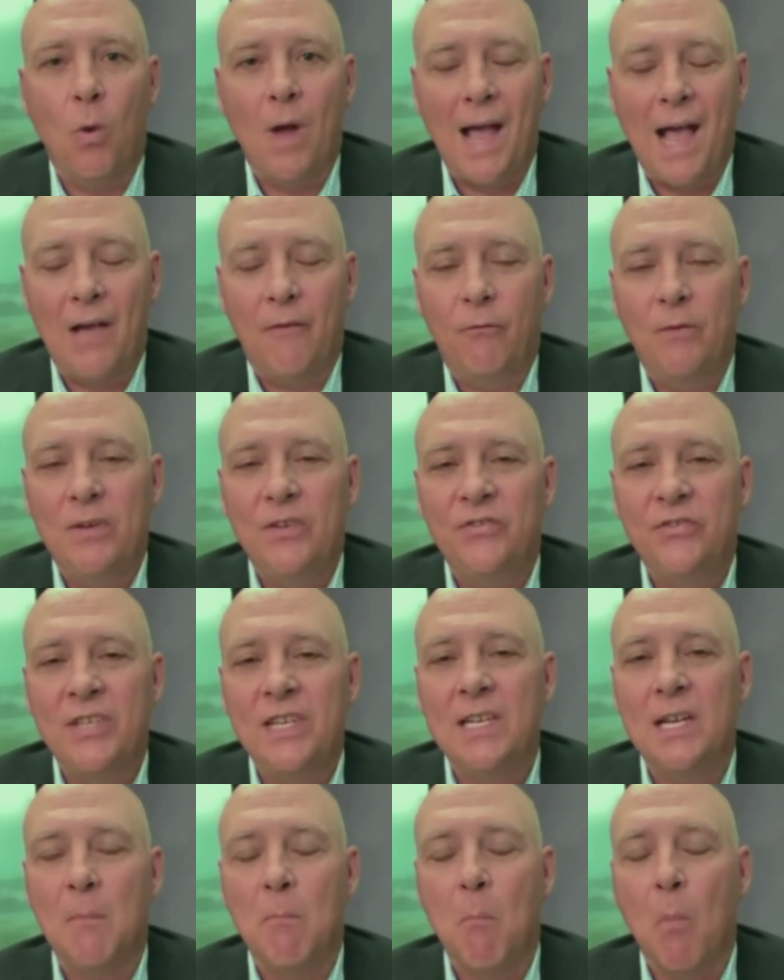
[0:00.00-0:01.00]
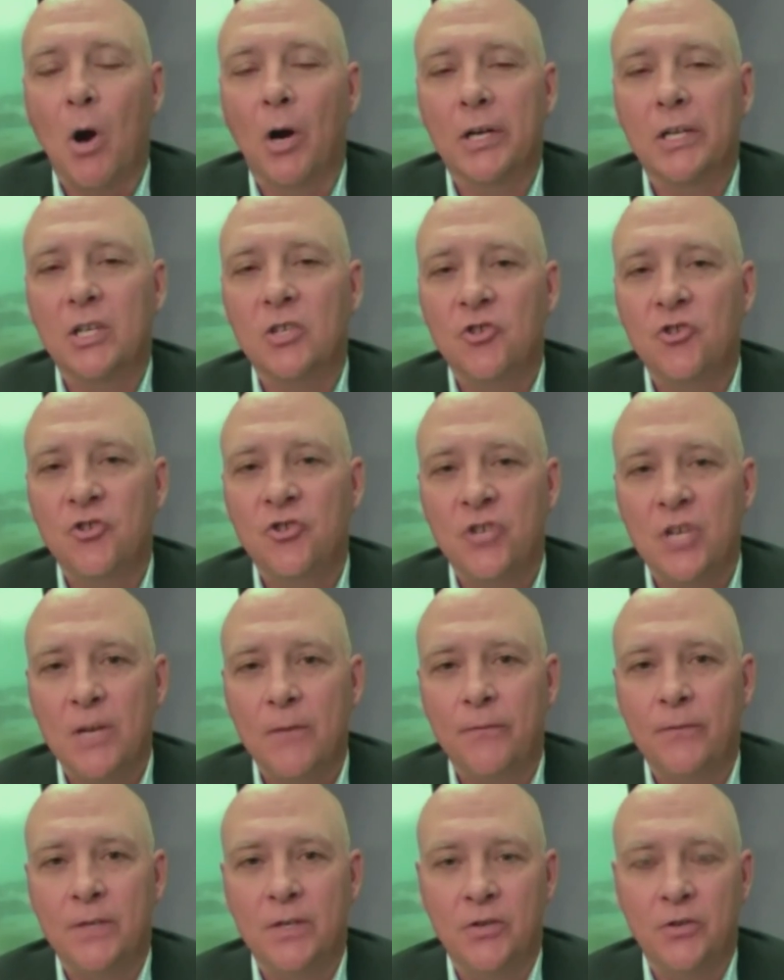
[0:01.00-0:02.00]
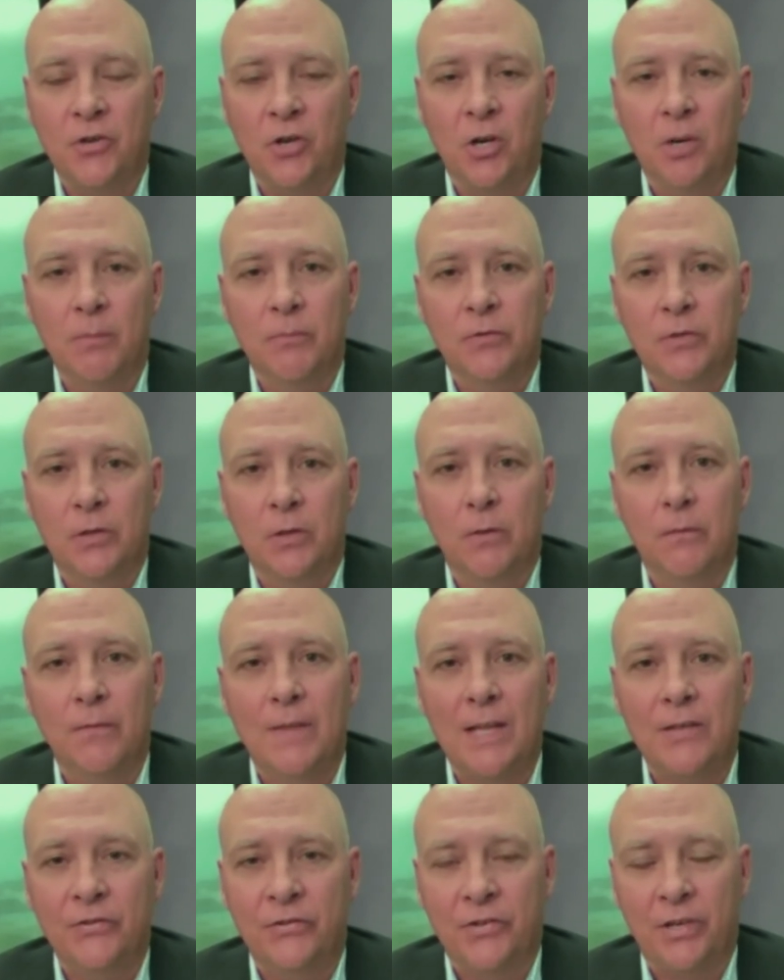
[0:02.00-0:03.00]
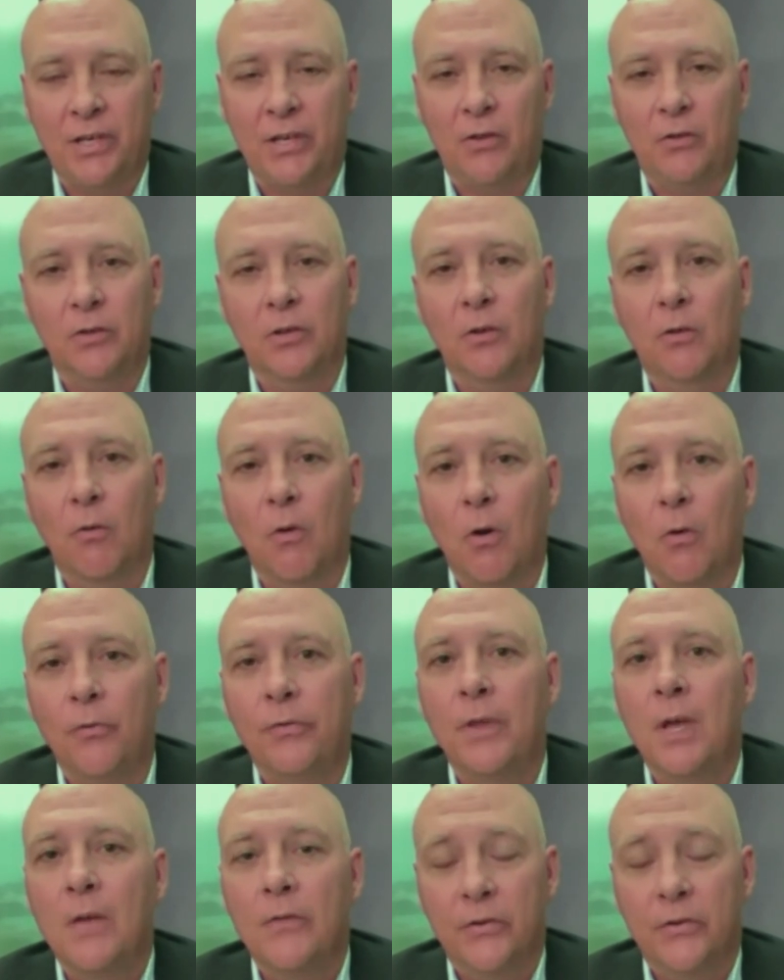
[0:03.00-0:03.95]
have we seen a market shift in terms of that secular growth,